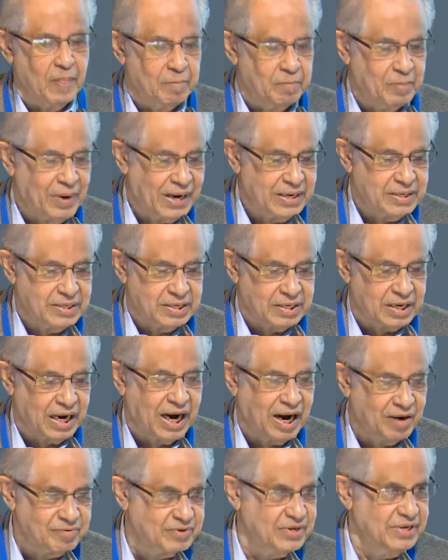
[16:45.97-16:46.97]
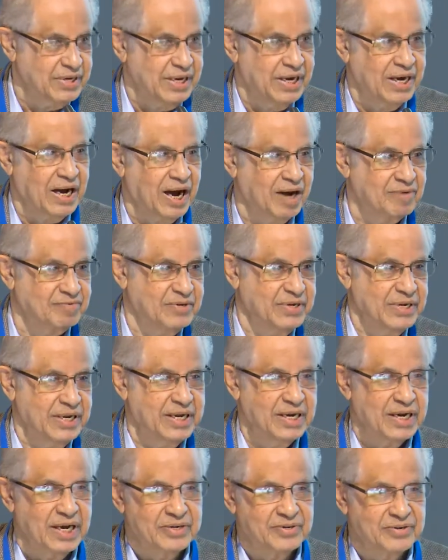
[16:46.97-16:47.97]
but after the after the
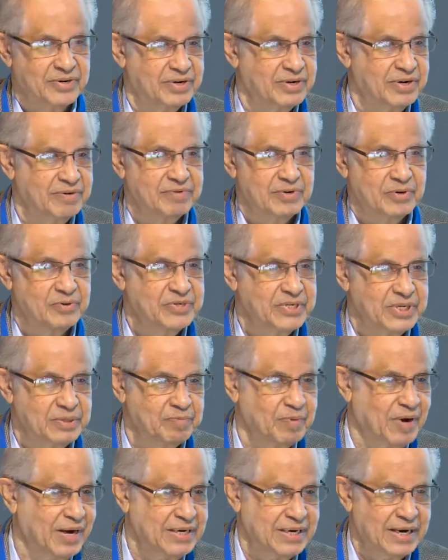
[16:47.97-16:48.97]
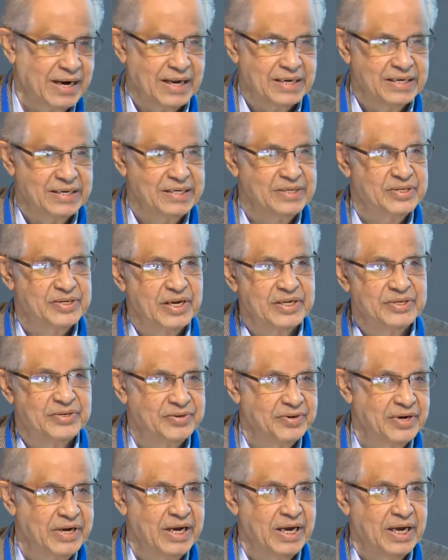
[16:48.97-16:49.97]
Industrial Revolution, by the 19th
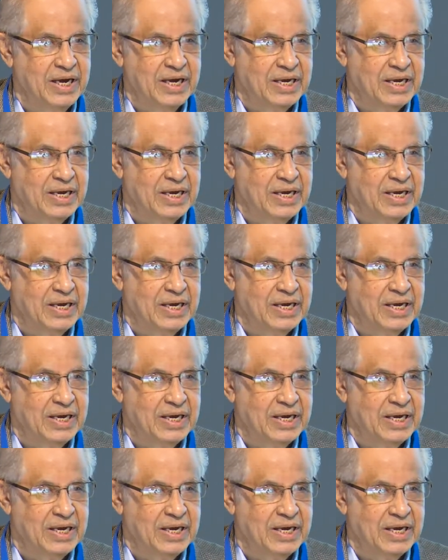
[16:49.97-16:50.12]
century,